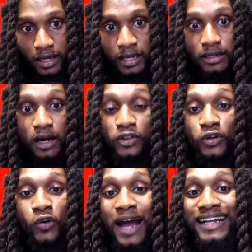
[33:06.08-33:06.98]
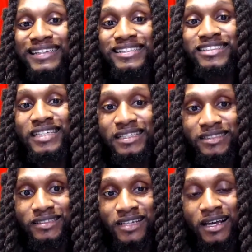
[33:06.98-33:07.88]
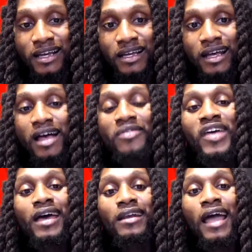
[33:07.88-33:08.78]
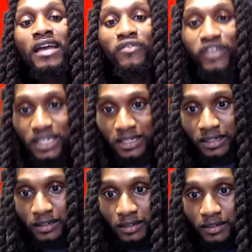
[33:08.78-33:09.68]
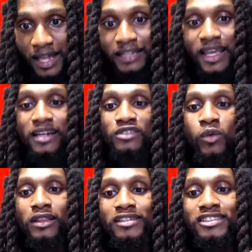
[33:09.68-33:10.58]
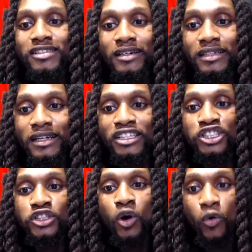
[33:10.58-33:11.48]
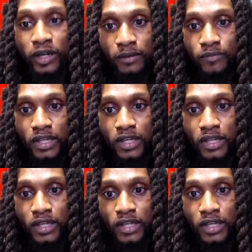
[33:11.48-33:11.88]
and other chronic diseases than a vegan. Like, that is what the study is showing.